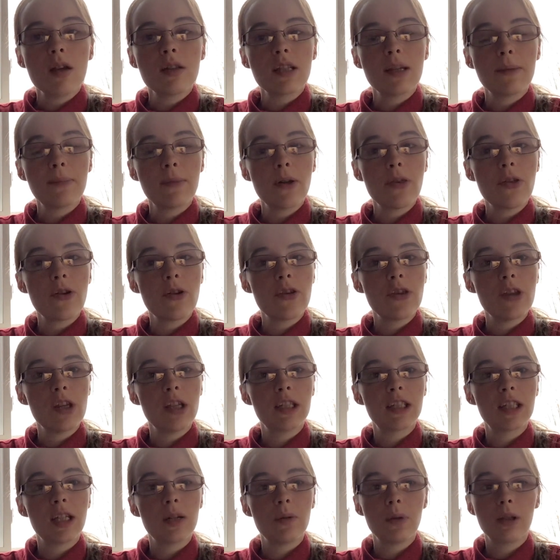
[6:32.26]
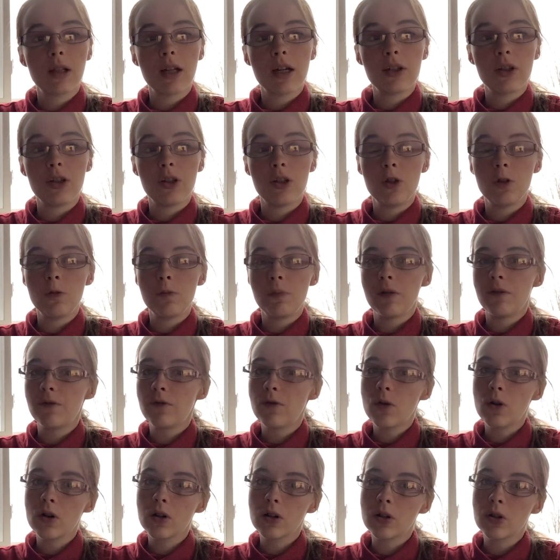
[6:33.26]
other things that we like to do
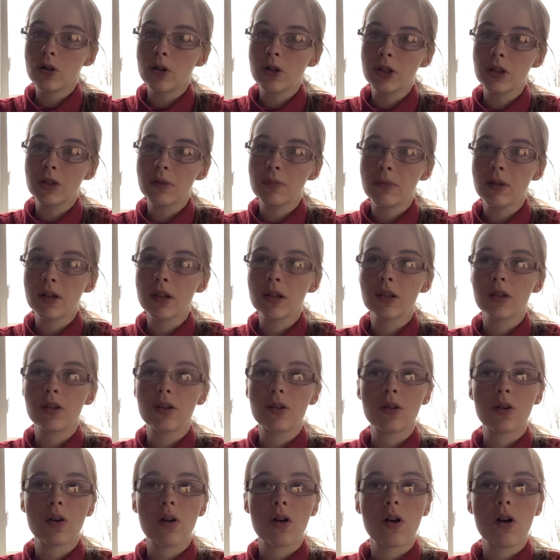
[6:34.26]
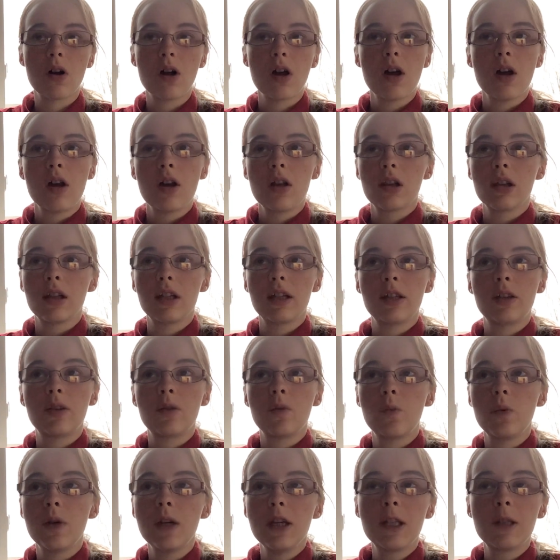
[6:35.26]
before Christmas, like the
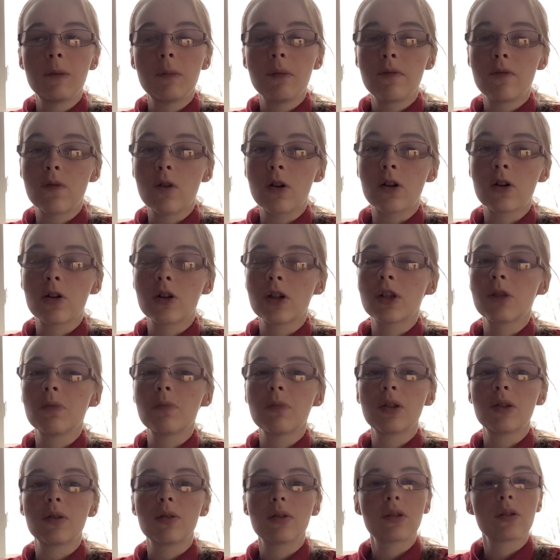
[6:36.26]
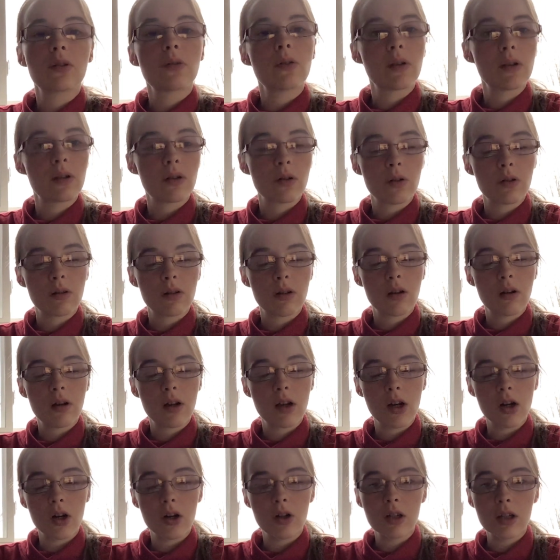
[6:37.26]
weeks before Christmas, is
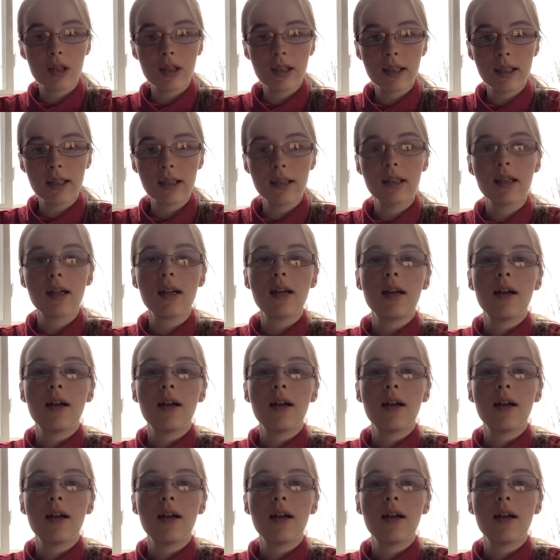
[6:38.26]
caroling.